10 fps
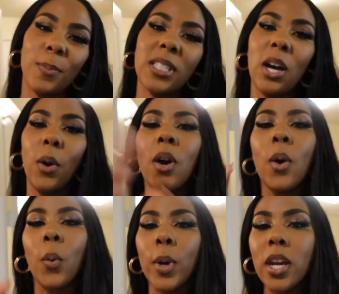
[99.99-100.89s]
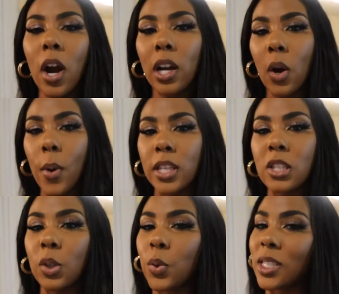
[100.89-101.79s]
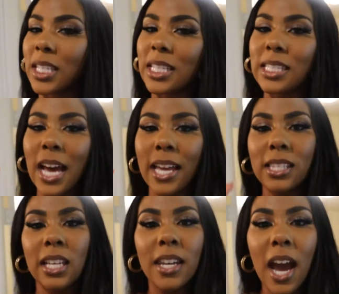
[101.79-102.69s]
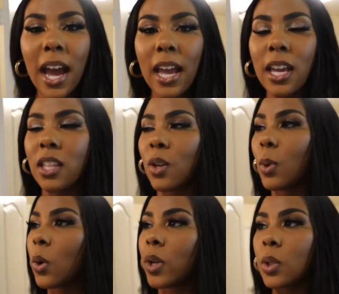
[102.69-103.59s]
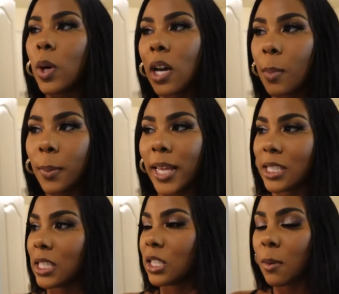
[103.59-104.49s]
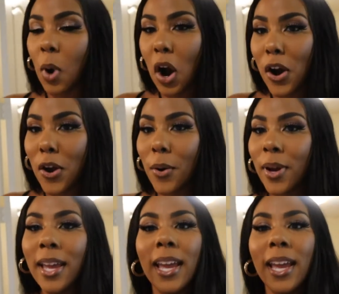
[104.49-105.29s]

So we are going to Seaside tonight and then we're going to a couple places tomorrow.